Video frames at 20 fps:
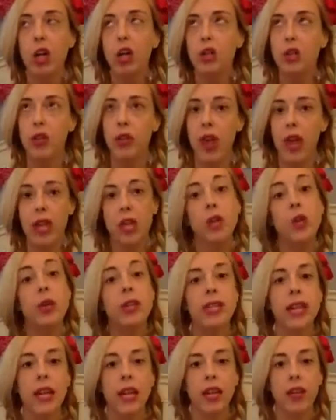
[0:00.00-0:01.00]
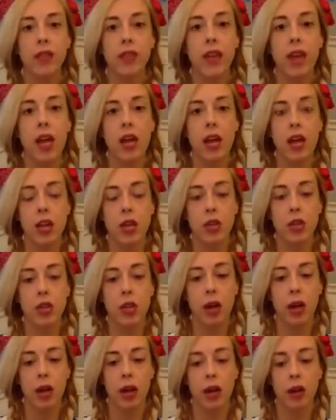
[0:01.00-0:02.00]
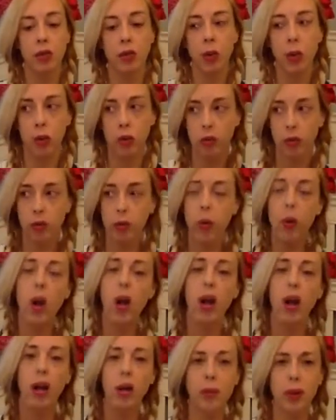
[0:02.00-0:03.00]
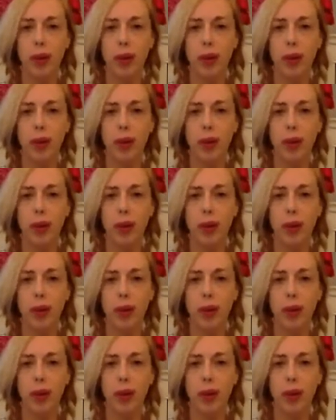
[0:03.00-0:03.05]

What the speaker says: so that you could take advantage of Q4,